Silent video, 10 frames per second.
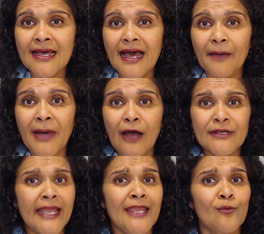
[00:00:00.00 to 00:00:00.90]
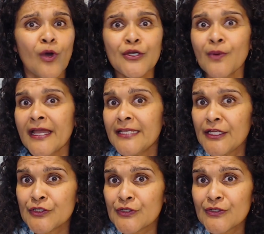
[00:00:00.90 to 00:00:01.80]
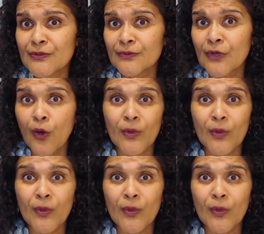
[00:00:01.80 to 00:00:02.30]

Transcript: about, hey, what do I need to do?